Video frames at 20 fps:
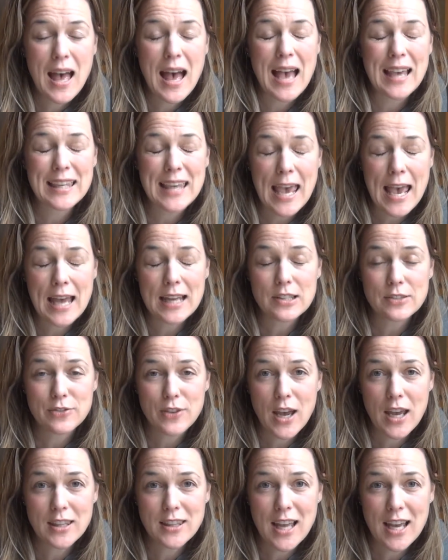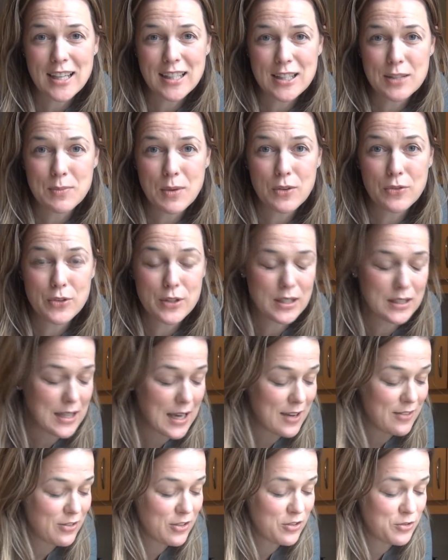I can't find that email for the
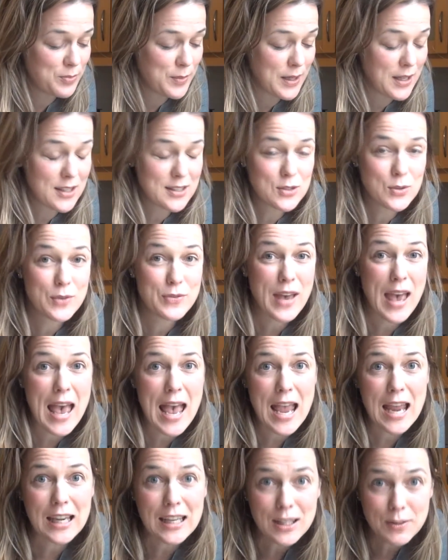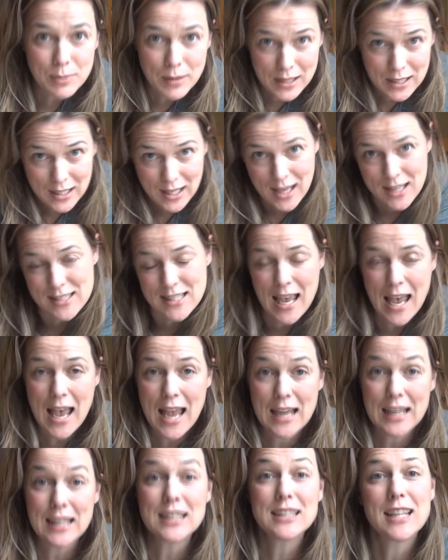life of me. So if anybody has
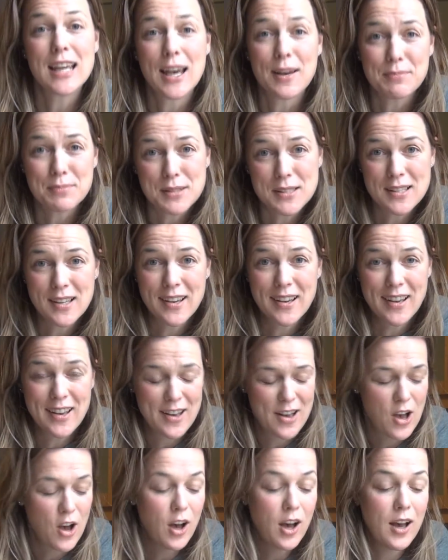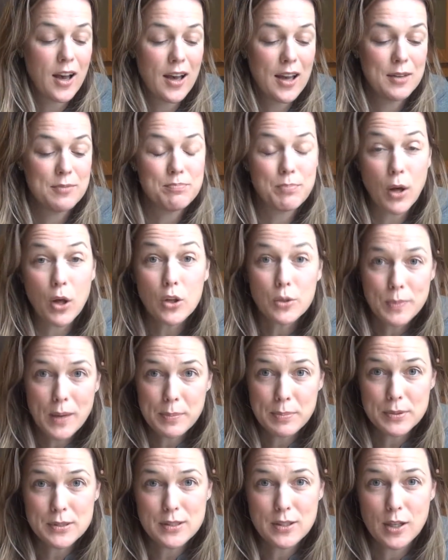any tips on bulk
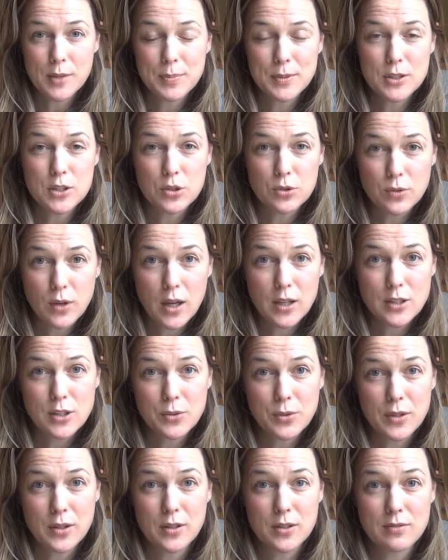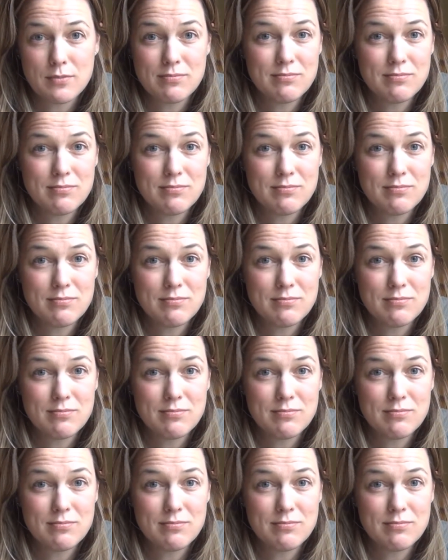maple syrup in Toronto or the,